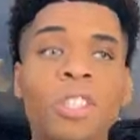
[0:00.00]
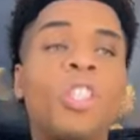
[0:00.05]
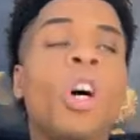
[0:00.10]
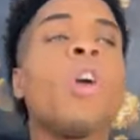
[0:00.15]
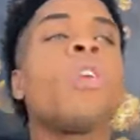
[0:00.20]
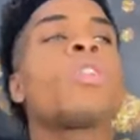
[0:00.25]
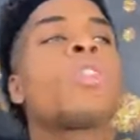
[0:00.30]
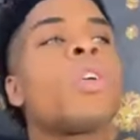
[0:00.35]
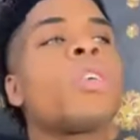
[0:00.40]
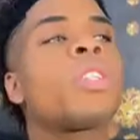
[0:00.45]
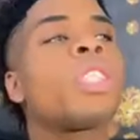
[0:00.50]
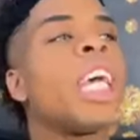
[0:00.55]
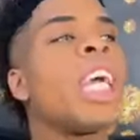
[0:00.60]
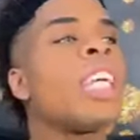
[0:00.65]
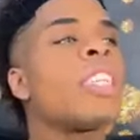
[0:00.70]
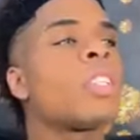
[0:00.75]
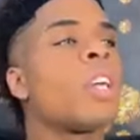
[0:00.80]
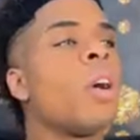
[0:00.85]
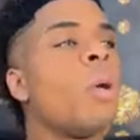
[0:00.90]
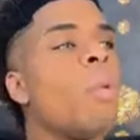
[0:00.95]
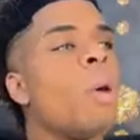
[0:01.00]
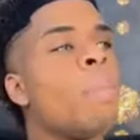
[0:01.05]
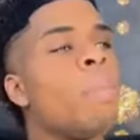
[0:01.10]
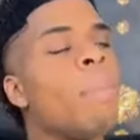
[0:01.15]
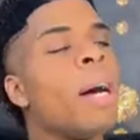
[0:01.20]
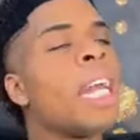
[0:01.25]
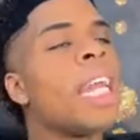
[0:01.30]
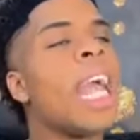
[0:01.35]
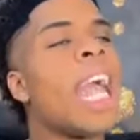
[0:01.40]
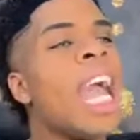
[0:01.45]
So saints, when
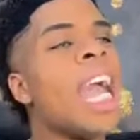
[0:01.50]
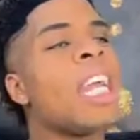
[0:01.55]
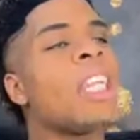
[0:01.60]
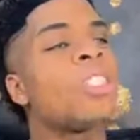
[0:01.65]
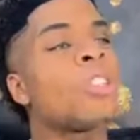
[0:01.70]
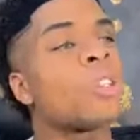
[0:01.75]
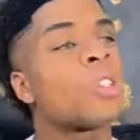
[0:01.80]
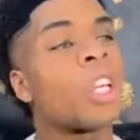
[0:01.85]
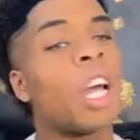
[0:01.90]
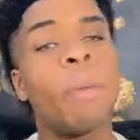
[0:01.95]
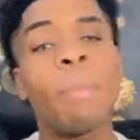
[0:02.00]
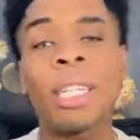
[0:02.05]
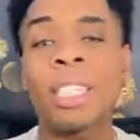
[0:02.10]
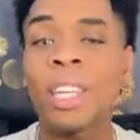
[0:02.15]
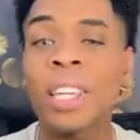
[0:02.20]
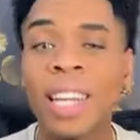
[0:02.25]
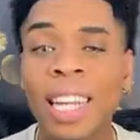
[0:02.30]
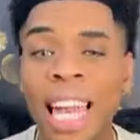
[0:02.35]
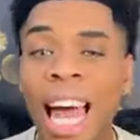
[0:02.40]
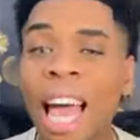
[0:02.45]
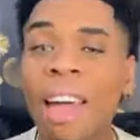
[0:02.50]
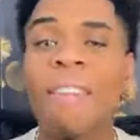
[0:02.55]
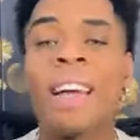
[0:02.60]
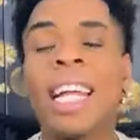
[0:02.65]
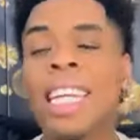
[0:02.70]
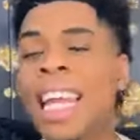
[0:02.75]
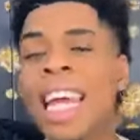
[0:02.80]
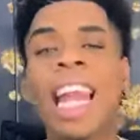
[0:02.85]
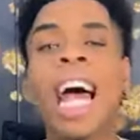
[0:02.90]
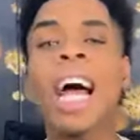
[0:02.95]
money angels come into your life,
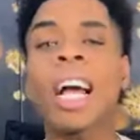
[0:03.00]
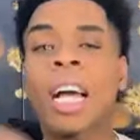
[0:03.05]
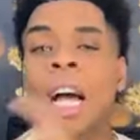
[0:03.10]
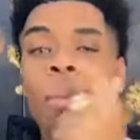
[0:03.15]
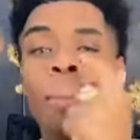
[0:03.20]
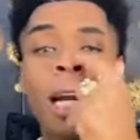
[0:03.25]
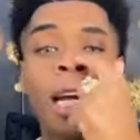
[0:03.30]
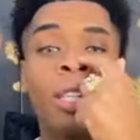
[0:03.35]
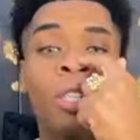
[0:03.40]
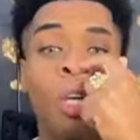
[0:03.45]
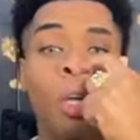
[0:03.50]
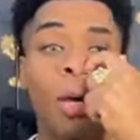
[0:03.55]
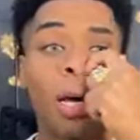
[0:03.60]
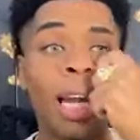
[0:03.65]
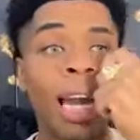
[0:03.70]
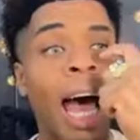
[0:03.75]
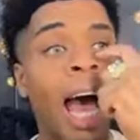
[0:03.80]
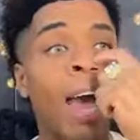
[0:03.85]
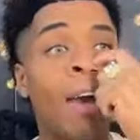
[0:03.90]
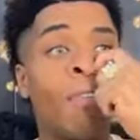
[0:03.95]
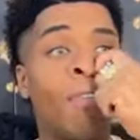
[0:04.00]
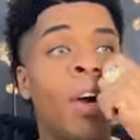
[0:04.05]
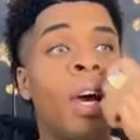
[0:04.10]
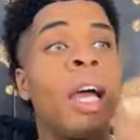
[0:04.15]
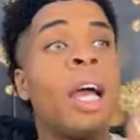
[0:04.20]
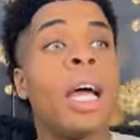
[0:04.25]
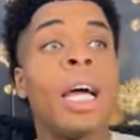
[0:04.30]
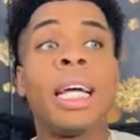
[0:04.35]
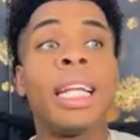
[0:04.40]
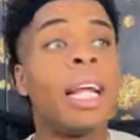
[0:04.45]
they're not coming into your life
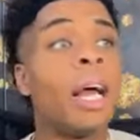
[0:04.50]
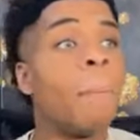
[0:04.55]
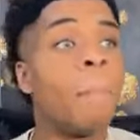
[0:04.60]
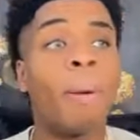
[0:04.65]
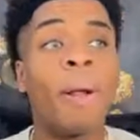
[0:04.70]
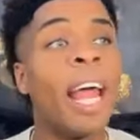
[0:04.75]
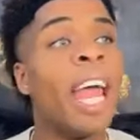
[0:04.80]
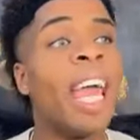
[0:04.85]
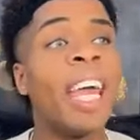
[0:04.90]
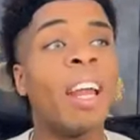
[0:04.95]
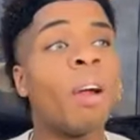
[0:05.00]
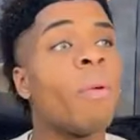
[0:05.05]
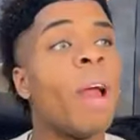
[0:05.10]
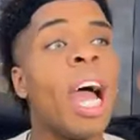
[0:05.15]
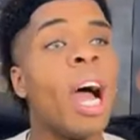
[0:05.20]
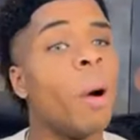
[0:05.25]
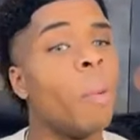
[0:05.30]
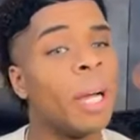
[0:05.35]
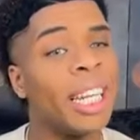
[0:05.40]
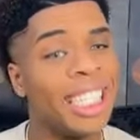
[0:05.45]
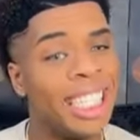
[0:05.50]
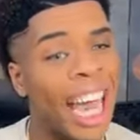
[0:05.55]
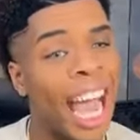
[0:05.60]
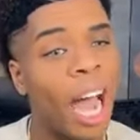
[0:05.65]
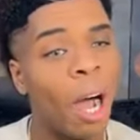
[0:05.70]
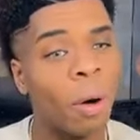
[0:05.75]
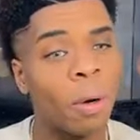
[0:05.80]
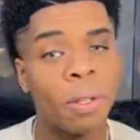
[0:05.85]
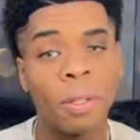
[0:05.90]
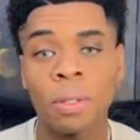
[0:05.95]
playing around with
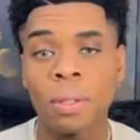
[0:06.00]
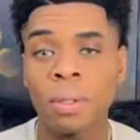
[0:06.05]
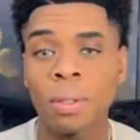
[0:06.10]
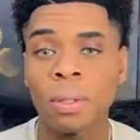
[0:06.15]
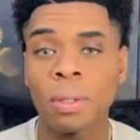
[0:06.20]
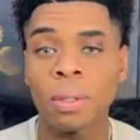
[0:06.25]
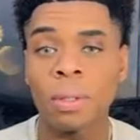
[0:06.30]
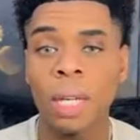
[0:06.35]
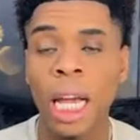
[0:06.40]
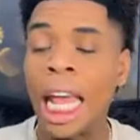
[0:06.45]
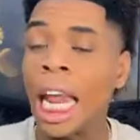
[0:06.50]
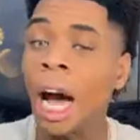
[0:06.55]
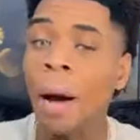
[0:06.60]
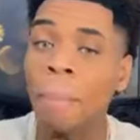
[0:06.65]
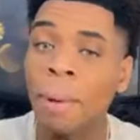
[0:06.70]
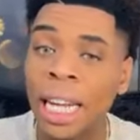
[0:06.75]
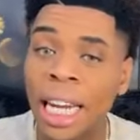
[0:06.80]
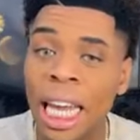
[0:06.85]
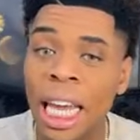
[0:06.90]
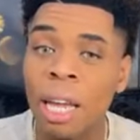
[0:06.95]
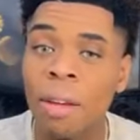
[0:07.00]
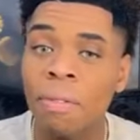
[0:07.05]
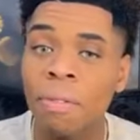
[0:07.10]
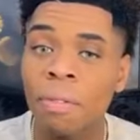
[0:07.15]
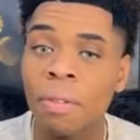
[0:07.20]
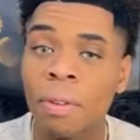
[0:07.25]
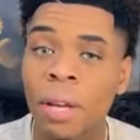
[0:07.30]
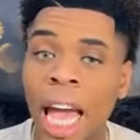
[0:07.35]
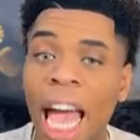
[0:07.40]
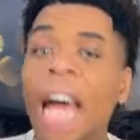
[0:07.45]
doubt and
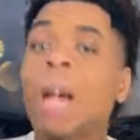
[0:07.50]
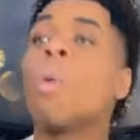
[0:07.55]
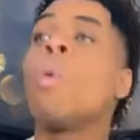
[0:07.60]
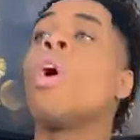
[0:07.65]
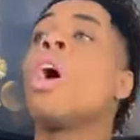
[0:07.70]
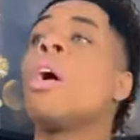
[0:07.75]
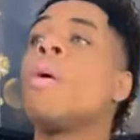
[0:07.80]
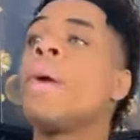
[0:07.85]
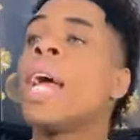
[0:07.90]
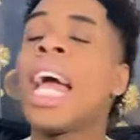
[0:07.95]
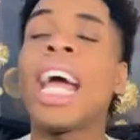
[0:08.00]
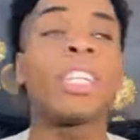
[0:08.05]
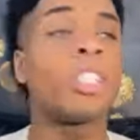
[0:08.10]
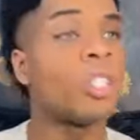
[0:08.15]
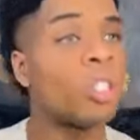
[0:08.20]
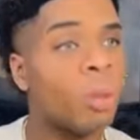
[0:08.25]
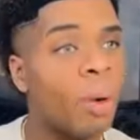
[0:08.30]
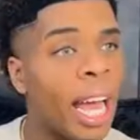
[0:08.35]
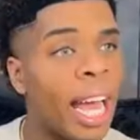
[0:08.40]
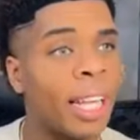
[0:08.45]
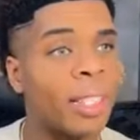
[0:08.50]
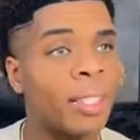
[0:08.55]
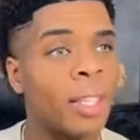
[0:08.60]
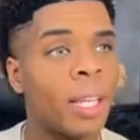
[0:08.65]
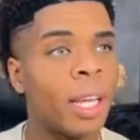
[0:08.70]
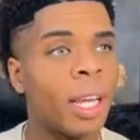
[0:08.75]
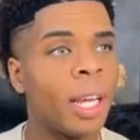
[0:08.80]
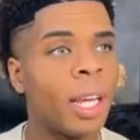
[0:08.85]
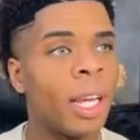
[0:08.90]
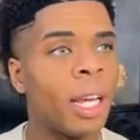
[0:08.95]
unbelief and worry and stress.
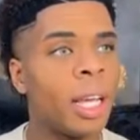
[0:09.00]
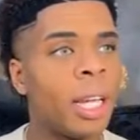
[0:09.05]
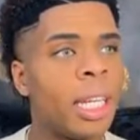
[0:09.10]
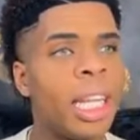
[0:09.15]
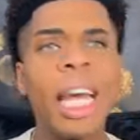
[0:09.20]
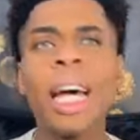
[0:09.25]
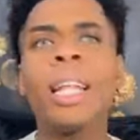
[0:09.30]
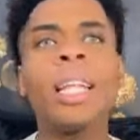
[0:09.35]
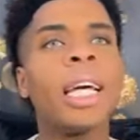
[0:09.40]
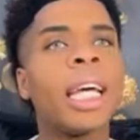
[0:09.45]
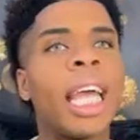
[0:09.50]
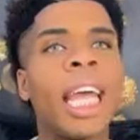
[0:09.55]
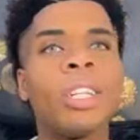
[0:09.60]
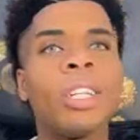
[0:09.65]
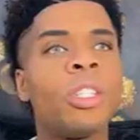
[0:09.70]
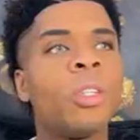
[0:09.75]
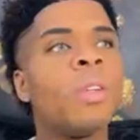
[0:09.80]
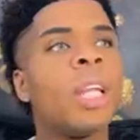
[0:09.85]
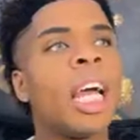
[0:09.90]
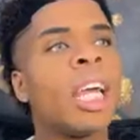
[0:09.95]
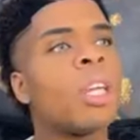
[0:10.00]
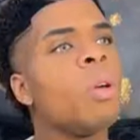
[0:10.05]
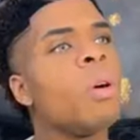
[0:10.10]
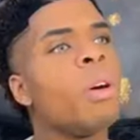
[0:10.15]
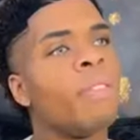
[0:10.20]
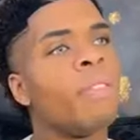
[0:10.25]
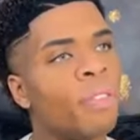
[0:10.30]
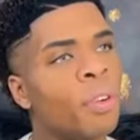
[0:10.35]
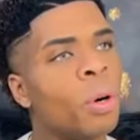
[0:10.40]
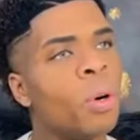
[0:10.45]
They'll look at you like
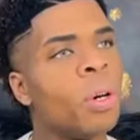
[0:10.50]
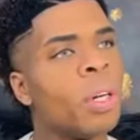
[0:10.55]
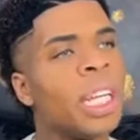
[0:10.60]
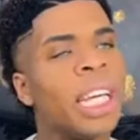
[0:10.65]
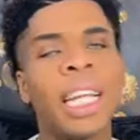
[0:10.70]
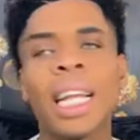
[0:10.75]
you're a fool.